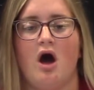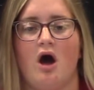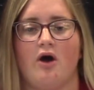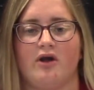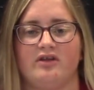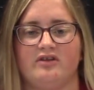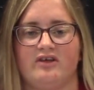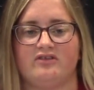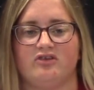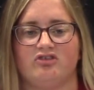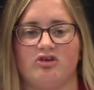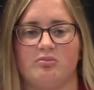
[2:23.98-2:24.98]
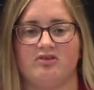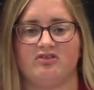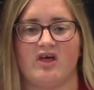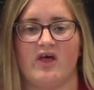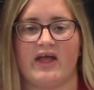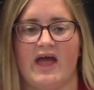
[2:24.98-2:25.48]
All contestants should be
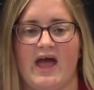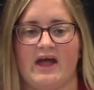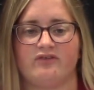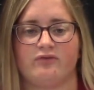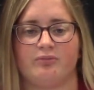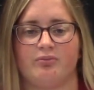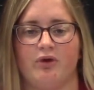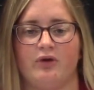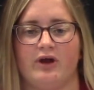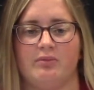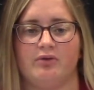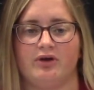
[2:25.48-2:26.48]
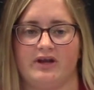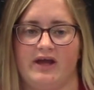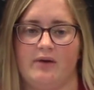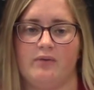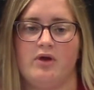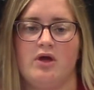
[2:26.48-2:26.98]
selling ads for the program book
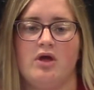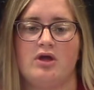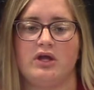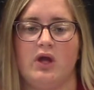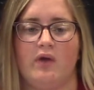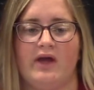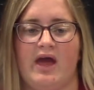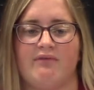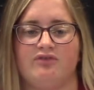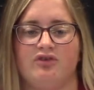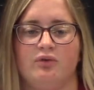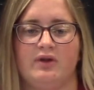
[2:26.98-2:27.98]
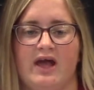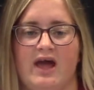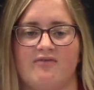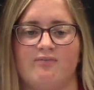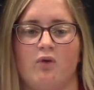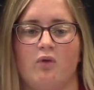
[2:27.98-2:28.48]
now. You only have two and a
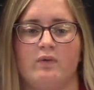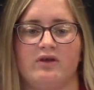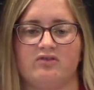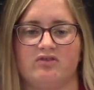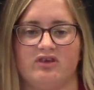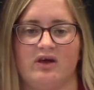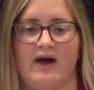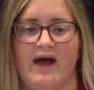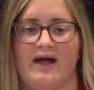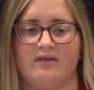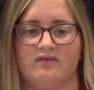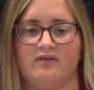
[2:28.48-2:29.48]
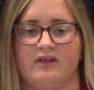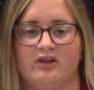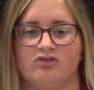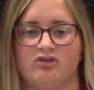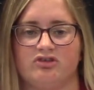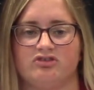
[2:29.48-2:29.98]
half more weeks to sell ads. The
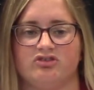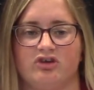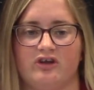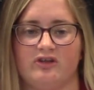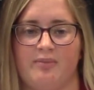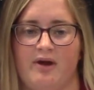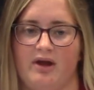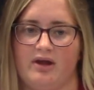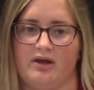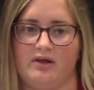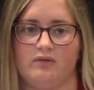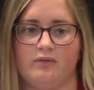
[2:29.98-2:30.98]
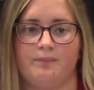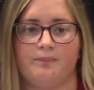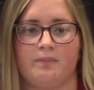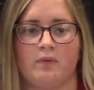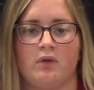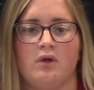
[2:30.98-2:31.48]
instructions are in the packet.
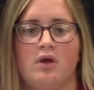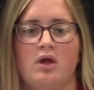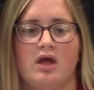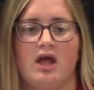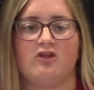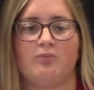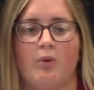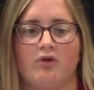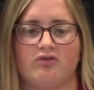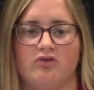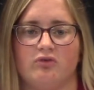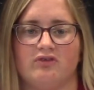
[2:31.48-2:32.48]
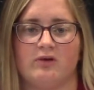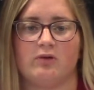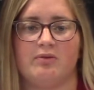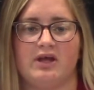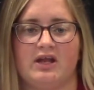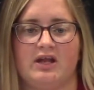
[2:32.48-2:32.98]
In sports news, there will
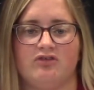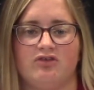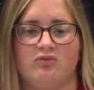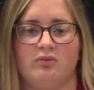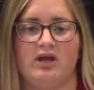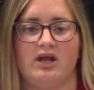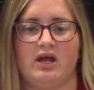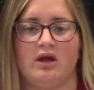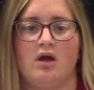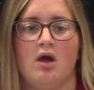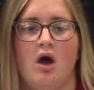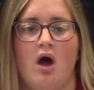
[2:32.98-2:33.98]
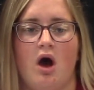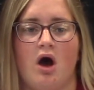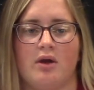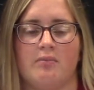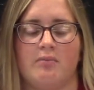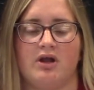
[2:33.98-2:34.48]
be an interest meeting
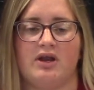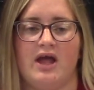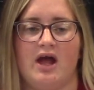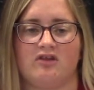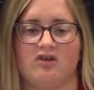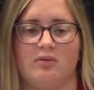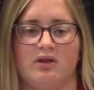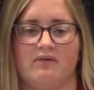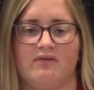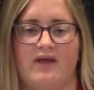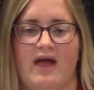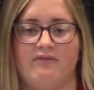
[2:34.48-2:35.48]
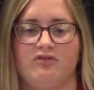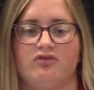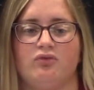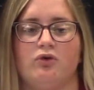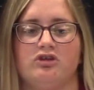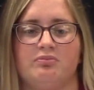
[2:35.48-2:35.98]
on Monday, October 11th, after
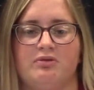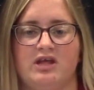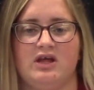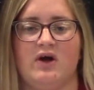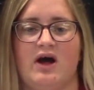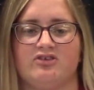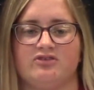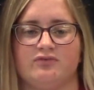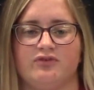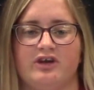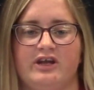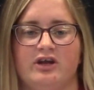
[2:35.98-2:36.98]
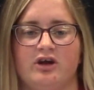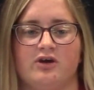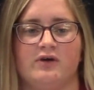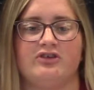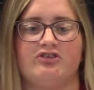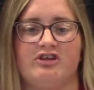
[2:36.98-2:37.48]
school in the PE classroom for any girl
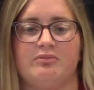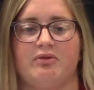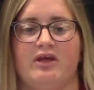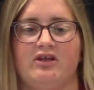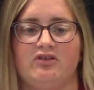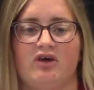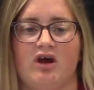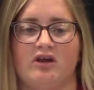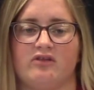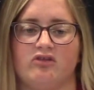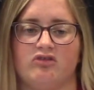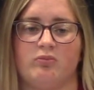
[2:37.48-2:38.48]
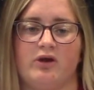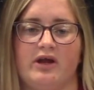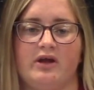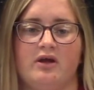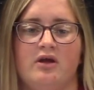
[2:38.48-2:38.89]
interested in playing soccer this spring.